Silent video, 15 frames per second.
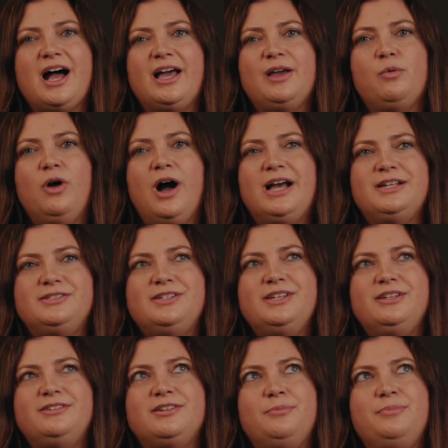I, I
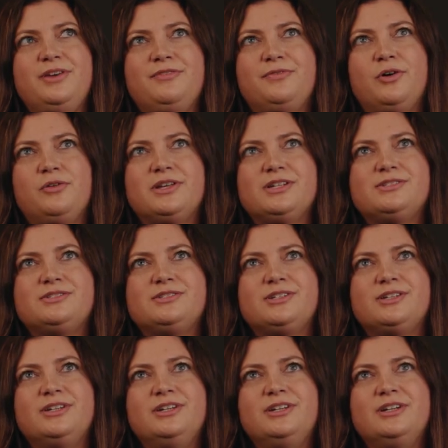seek to be
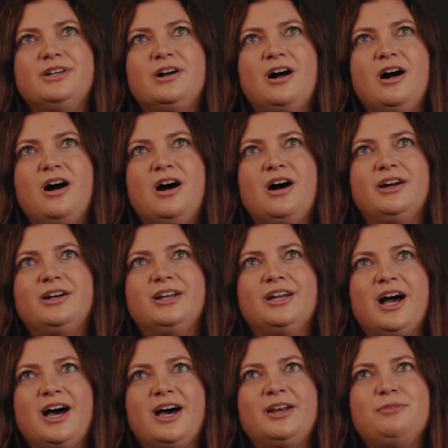focused on
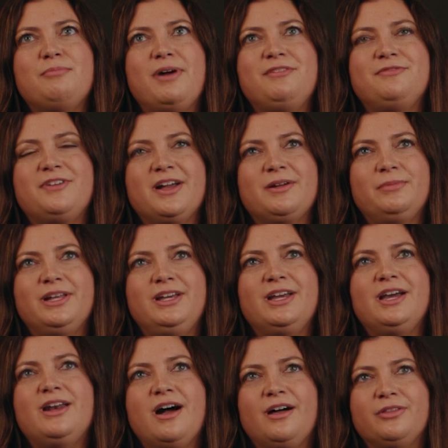God, my
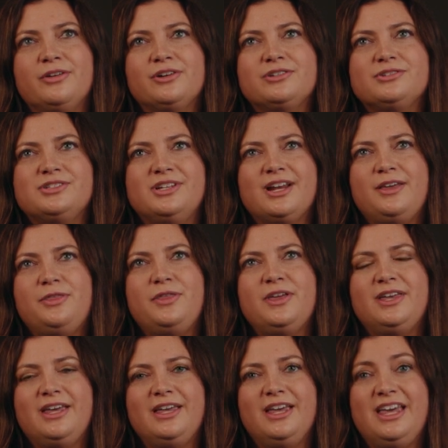family, and others, and I
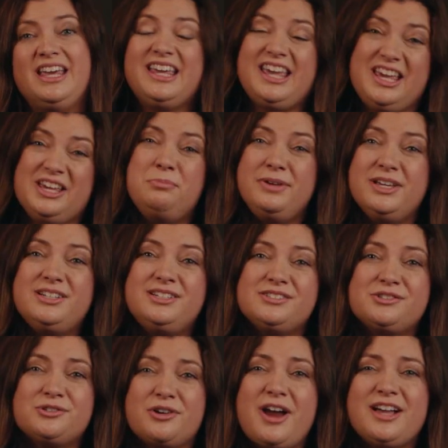think it, it can be a
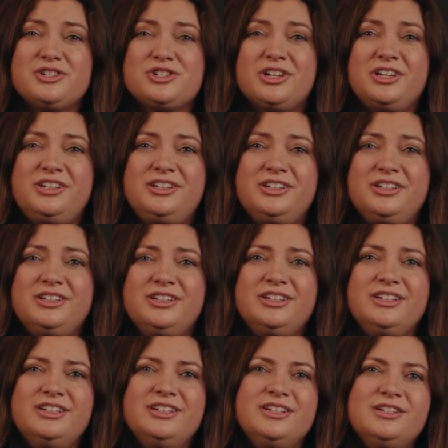distraction.
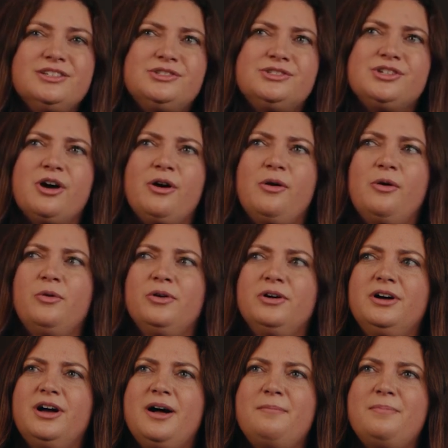So
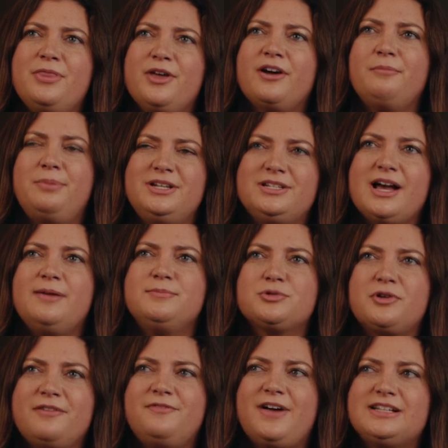um, there have been times
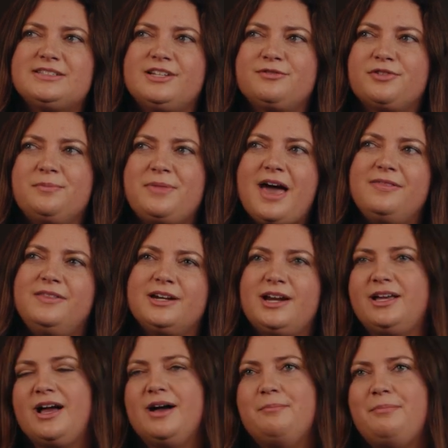where I've fasted from that and then
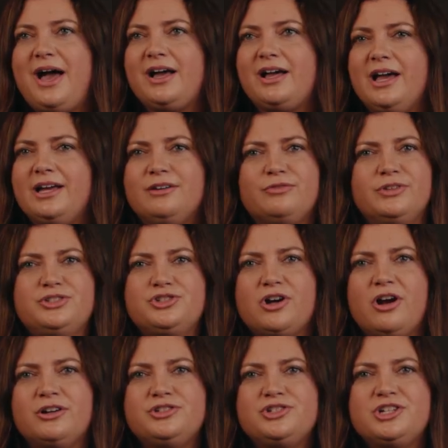I come back kind of
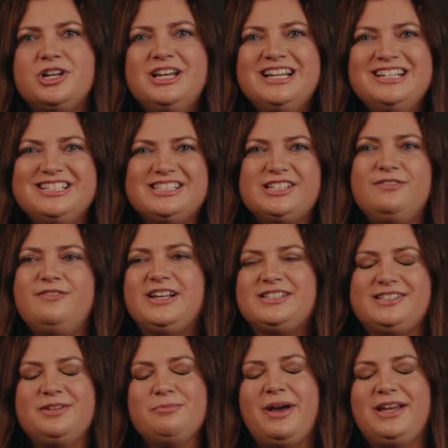recharged, just
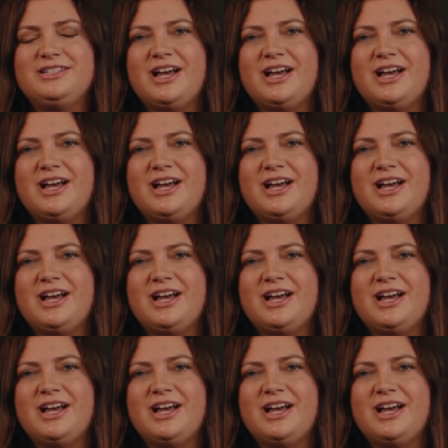investing my